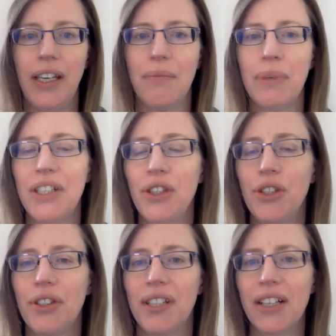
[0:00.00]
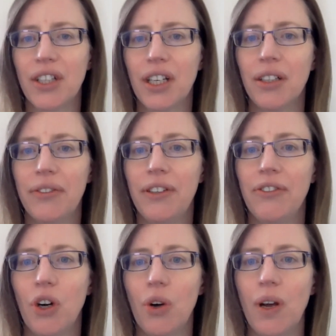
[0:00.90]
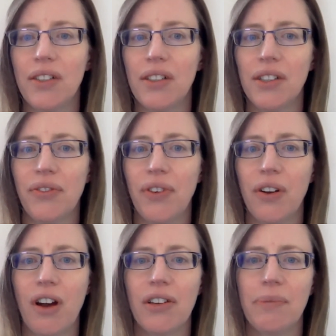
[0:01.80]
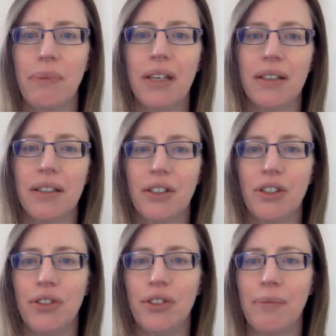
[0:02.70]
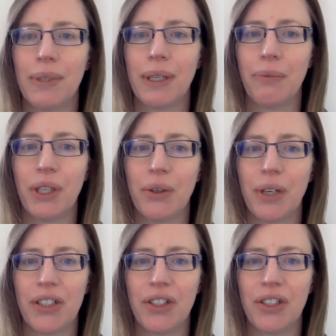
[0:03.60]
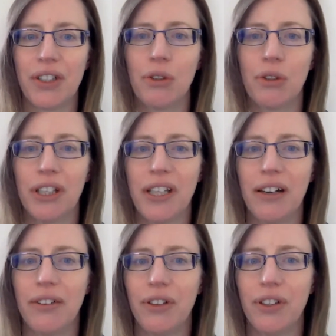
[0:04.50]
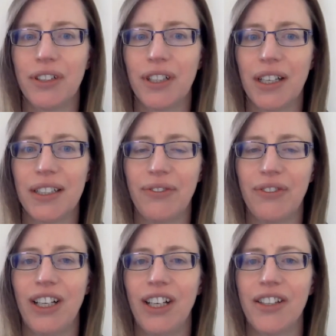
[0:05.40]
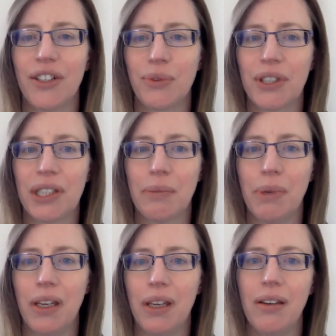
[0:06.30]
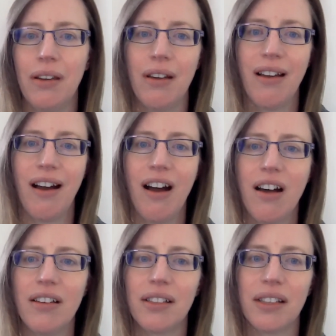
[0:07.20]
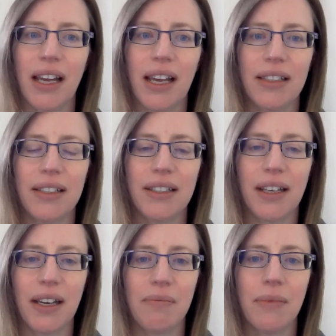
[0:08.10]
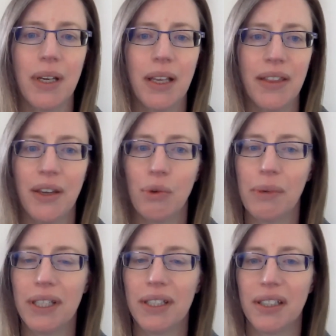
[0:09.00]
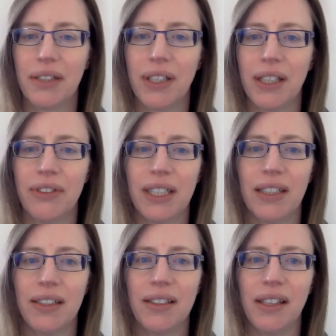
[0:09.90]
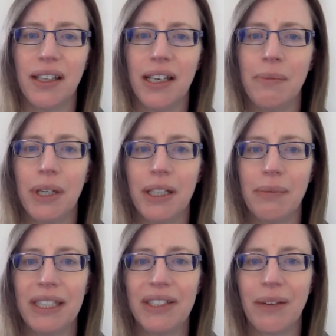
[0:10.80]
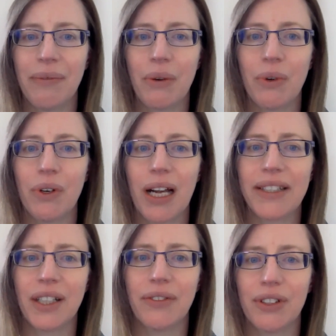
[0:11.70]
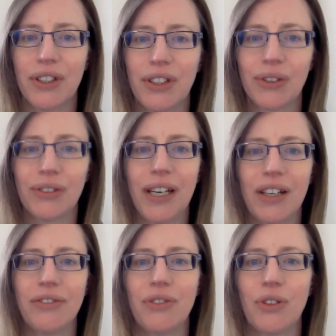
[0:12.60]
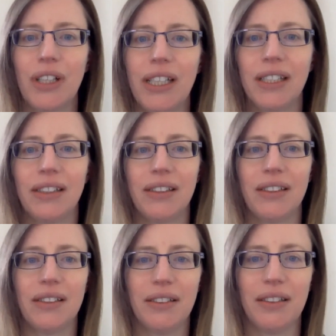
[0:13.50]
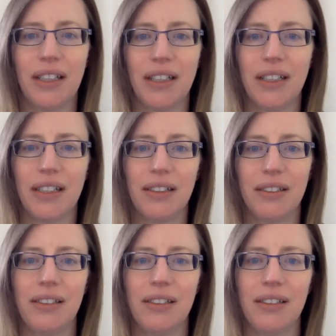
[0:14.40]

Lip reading: yeah, please use the Slack channel if you've got questions for our speakers, and use thumbs up with the questions that are already there if you'd definitely like those ones to be asked. And there will be the certificate of attendance at the end, but in the meantime, I will hand over to Donald now for leading the